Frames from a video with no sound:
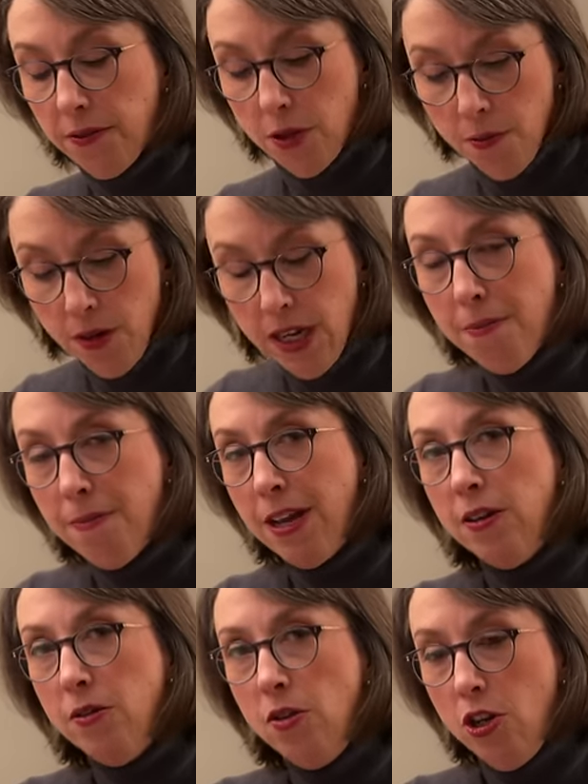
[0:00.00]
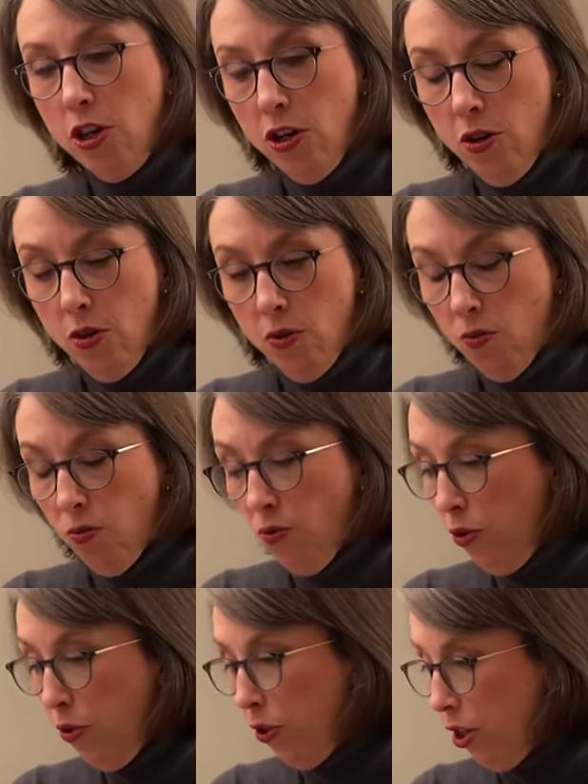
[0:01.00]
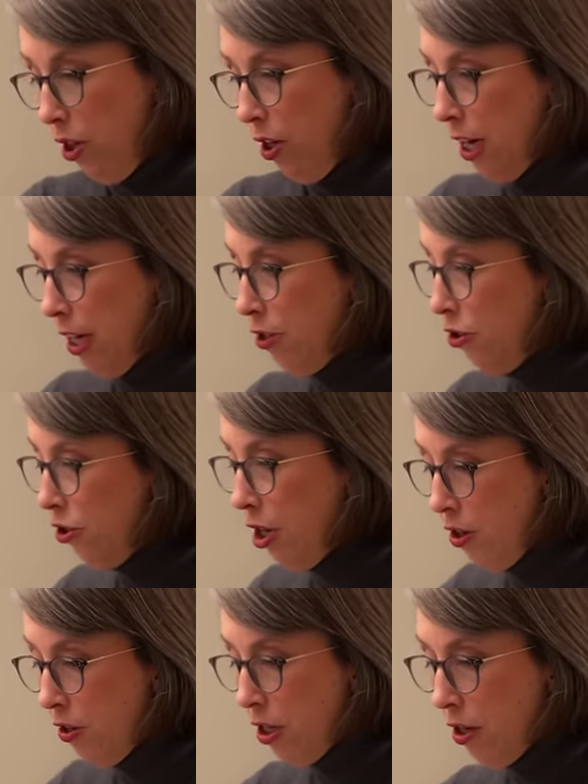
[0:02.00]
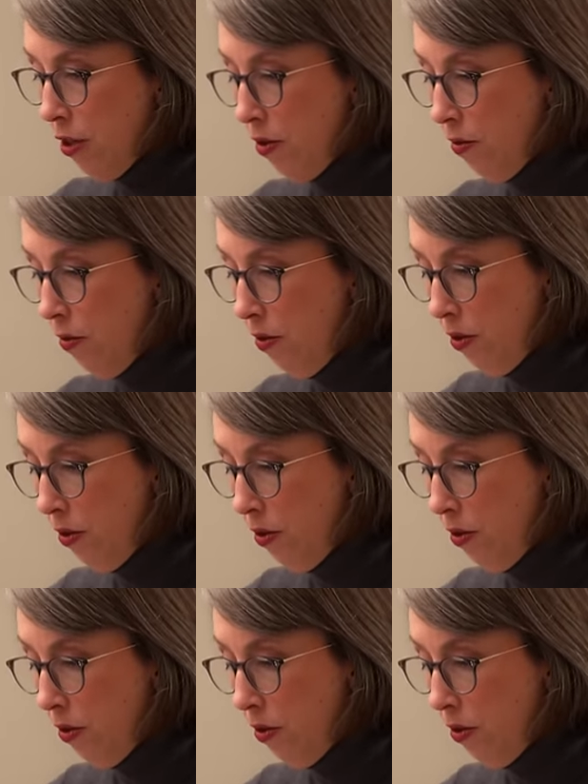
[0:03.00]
So I'm going to get my ruler and show you.